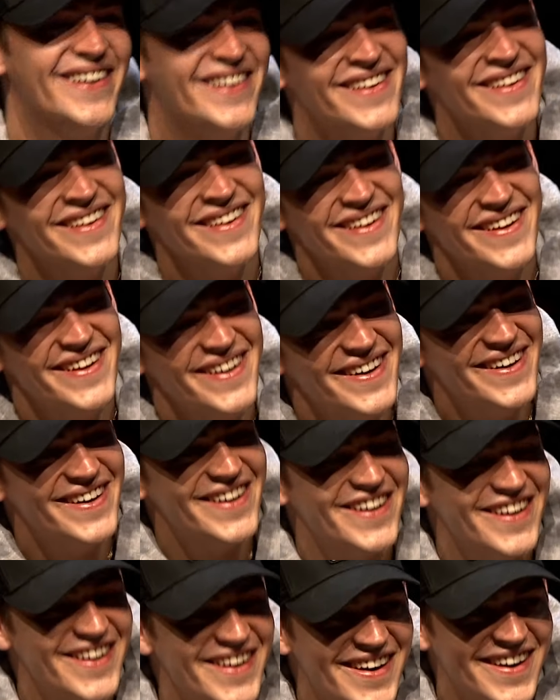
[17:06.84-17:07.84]
But,
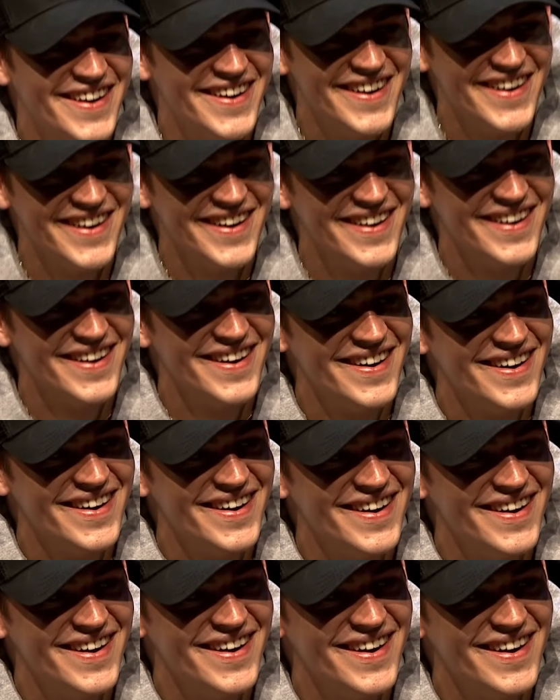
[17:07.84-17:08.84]
oh my God, my
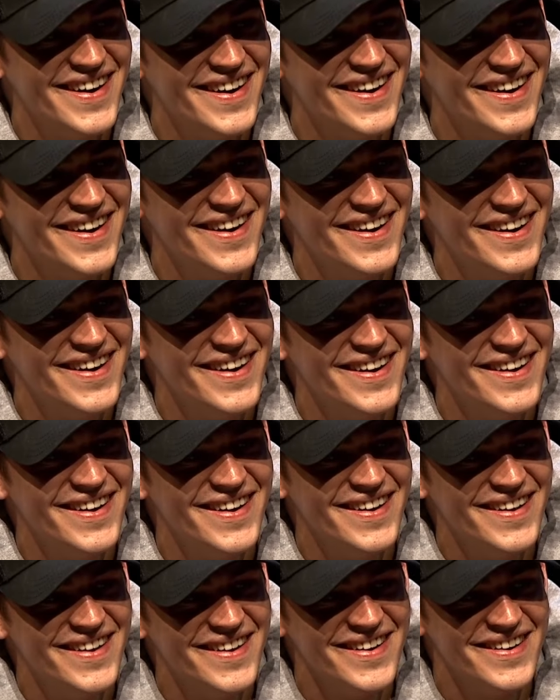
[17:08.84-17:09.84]
mind's gone blank.
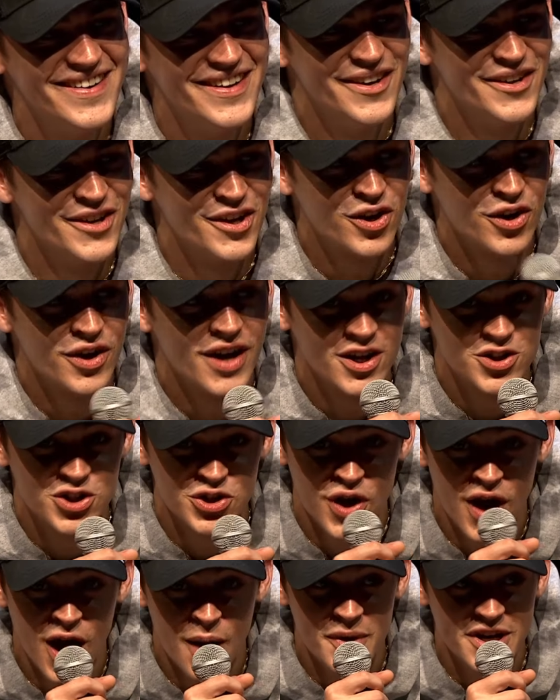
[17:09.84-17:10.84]
Good. Do you
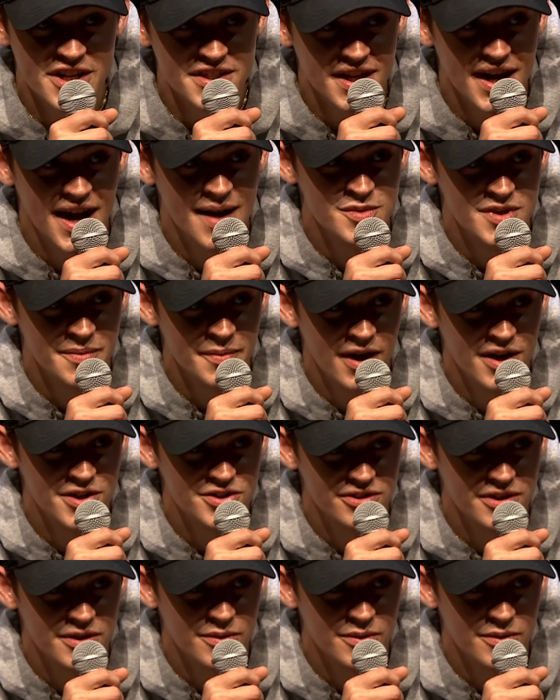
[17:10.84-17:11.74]
know how many times I'm answering a